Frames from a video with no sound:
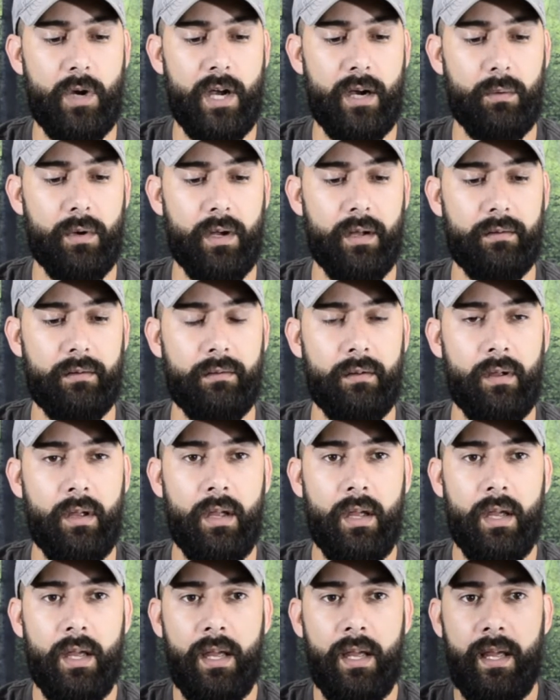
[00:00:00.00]
Rockwell,
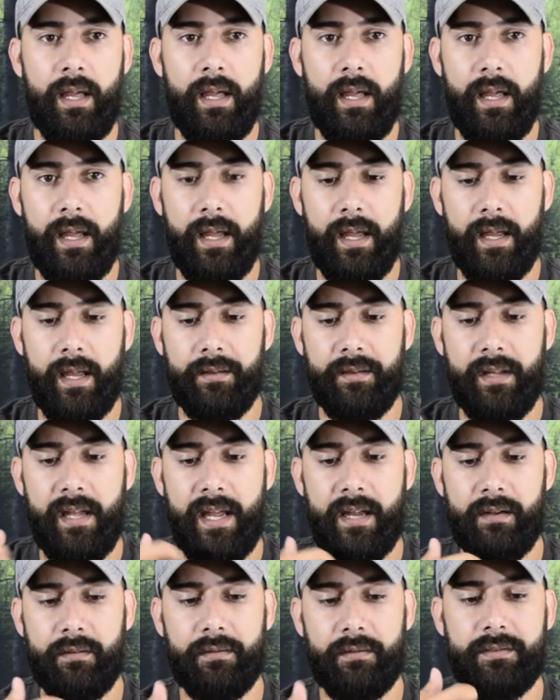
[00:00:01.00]
and
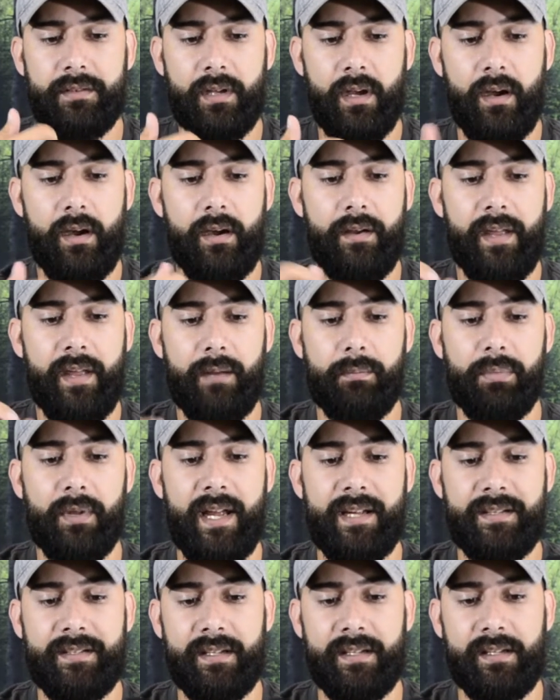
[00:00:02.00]
the handles are that
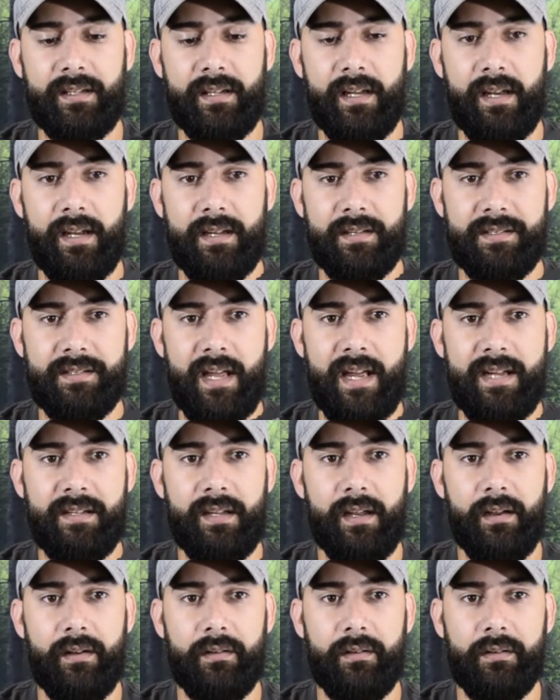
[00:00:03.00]
plastic
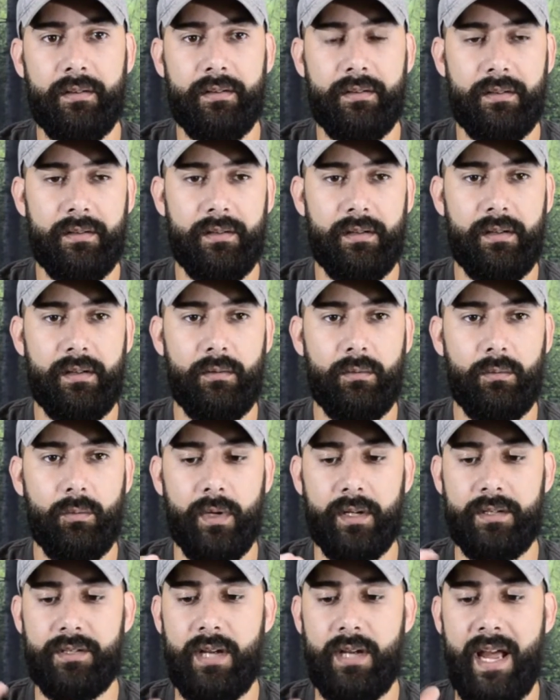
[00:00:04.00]
Zytel,
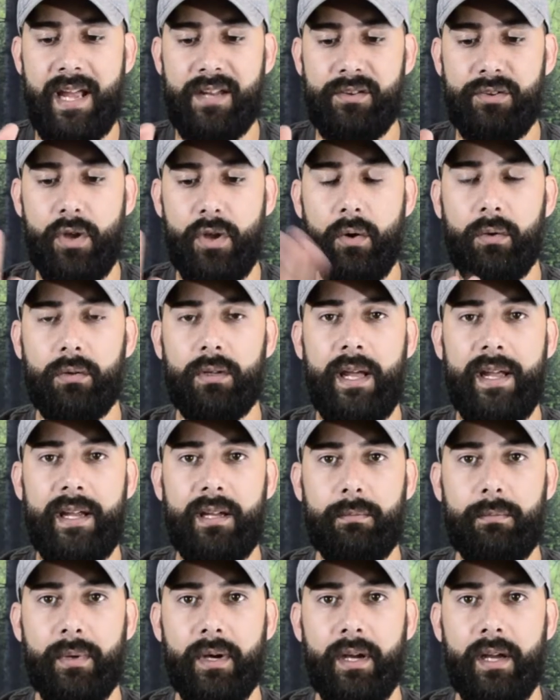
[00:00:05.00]
which I don't
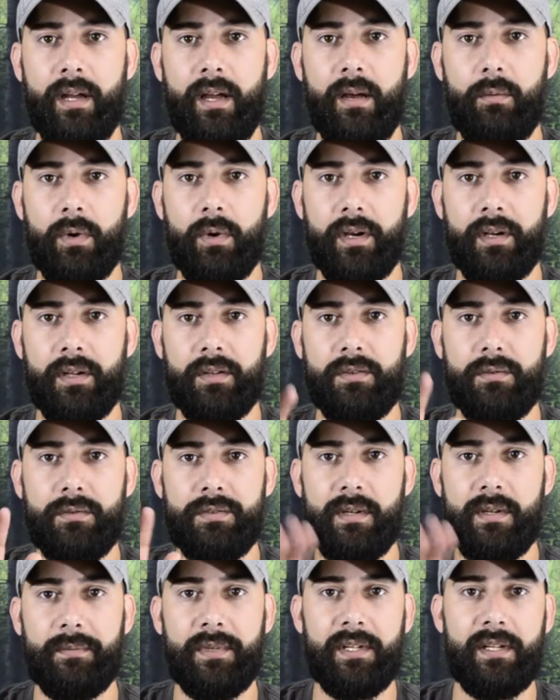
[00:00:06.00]
like, but we're going to
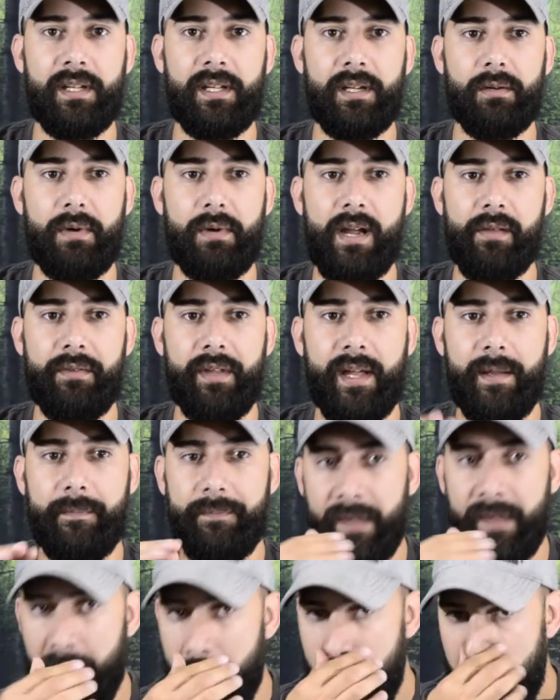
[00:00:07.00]
do something to get around
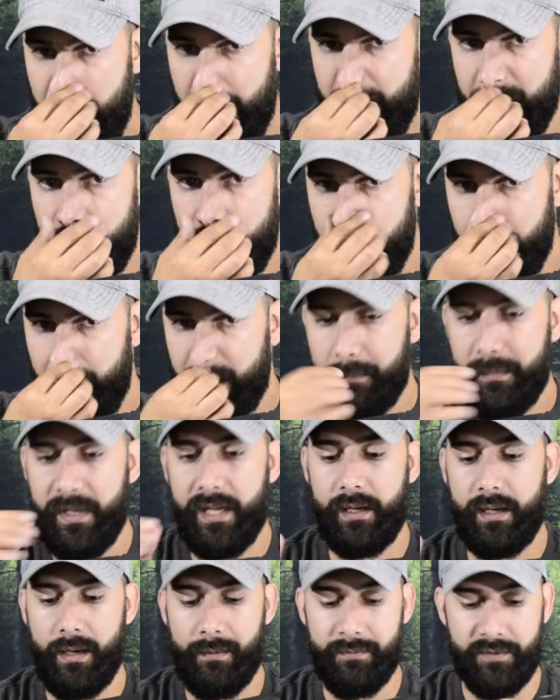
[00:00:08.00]
that.
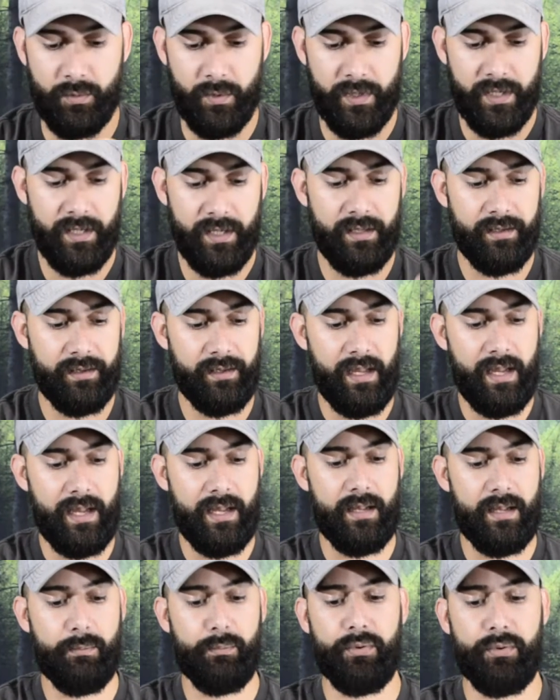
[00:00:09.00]
It comes with
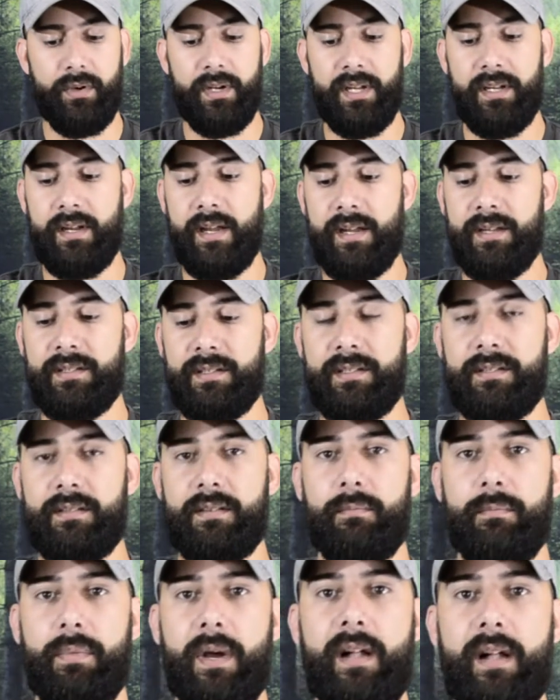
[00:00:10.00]
a pretty nice
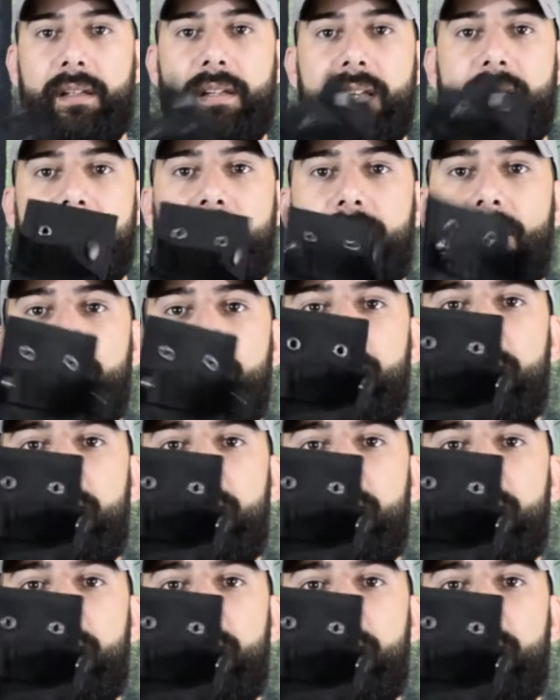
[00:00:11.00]
polyester